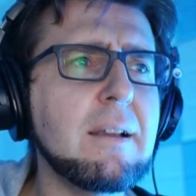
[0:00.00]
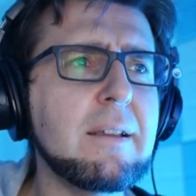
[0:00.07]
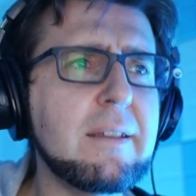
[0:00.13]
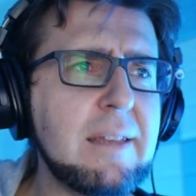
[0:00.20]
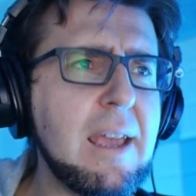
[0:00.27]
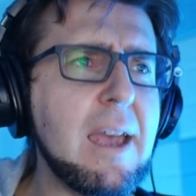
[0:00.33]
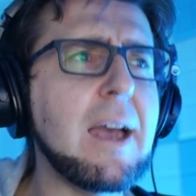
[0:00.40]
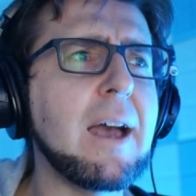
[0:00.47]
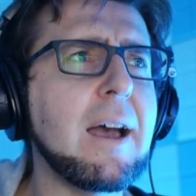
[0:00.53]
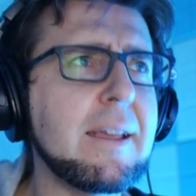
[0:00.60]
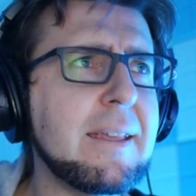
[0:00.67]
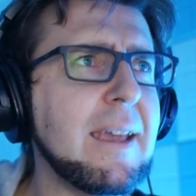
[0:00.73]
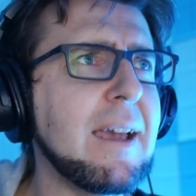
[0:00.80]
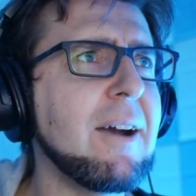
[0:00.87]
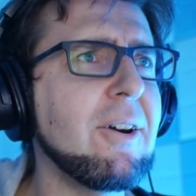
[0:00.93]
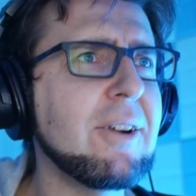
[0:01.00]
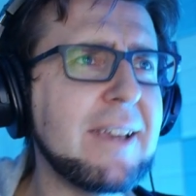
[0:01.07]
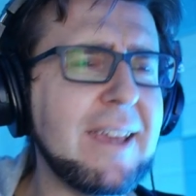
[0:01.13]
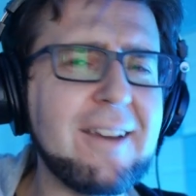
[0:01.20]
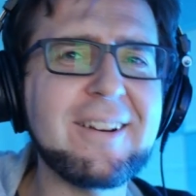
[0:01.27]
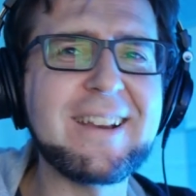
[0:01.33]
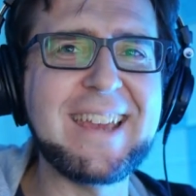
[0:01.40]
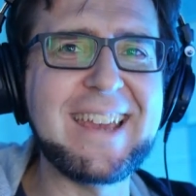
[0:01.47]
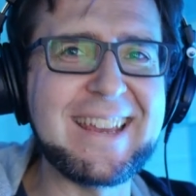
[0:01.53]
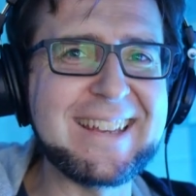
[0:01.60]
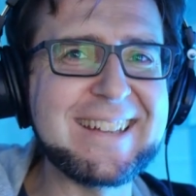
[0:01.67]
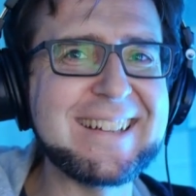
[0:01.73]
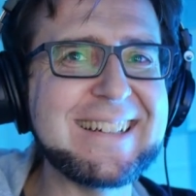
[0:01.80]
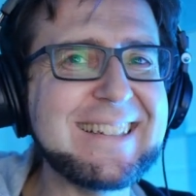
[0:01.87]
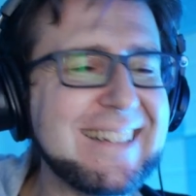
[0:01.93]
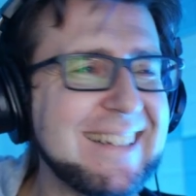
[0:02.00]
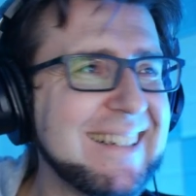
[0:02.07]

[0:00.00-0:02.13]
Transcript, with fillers: Yeah, okay, you know.